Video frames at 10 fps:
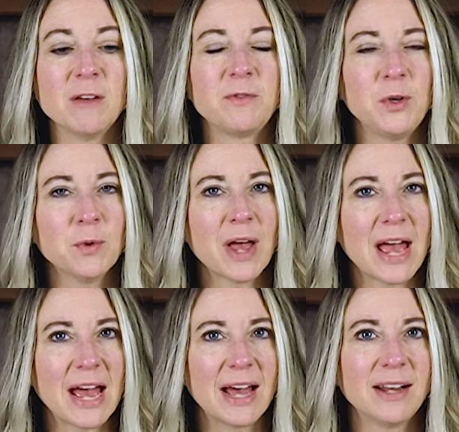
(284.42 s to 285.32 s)
If you
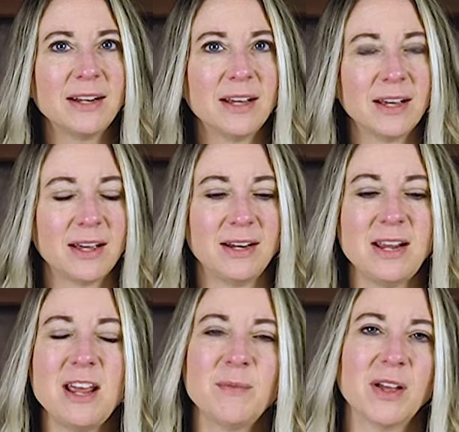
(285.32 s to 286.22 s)
had an
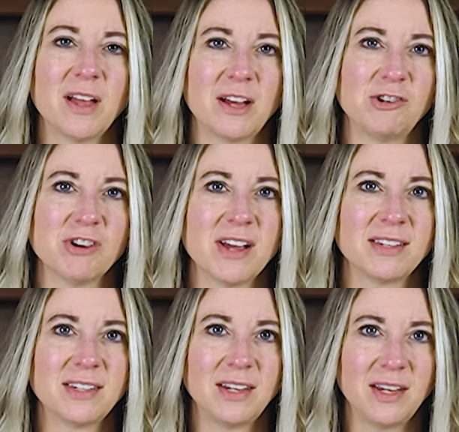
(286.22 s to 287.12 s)
email
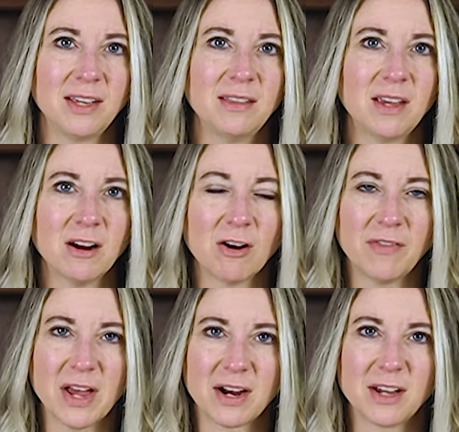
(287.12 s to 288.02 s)
address in there
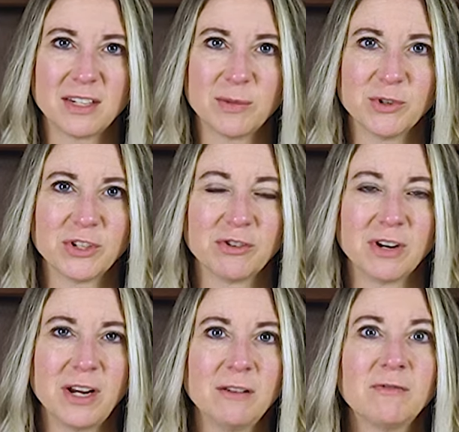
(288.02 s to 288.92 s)
on that customer
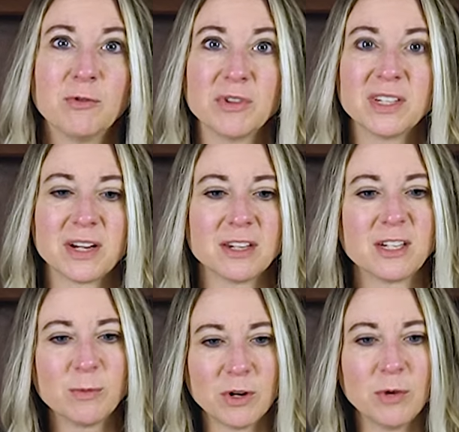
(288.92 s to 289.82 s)
screen for this customer,